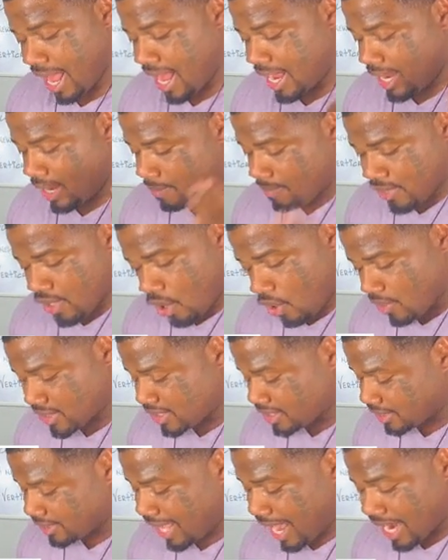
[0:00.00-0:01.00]
I know
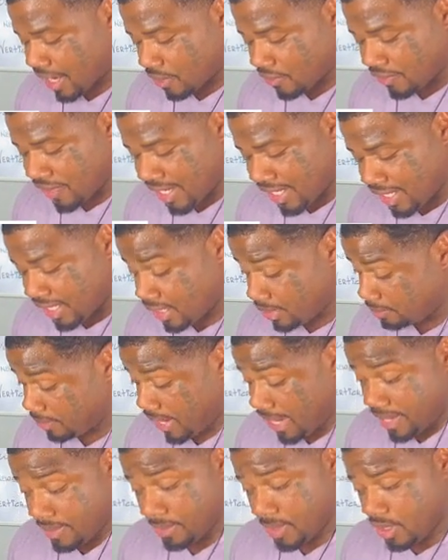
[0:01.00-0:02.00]
it's a lot of reading,
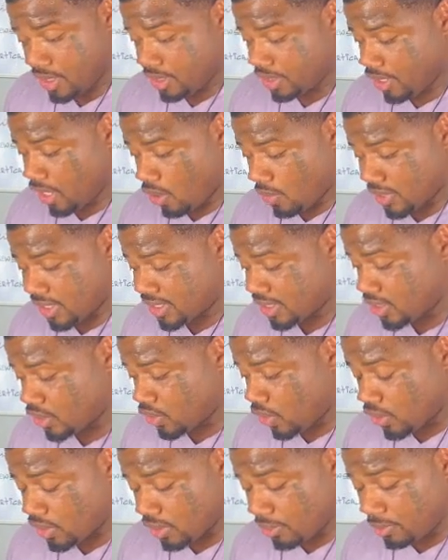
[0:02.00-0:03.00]
but yo, this is
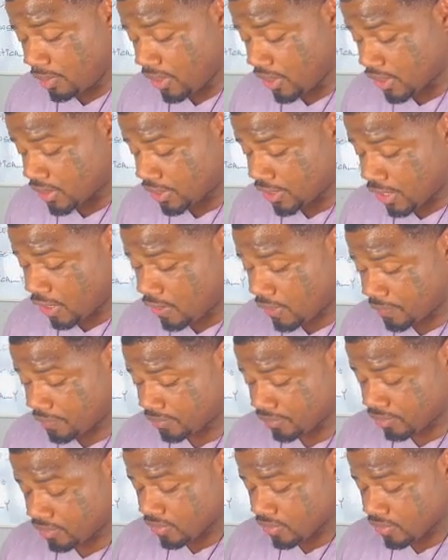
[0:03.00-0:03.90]
on the books, yo.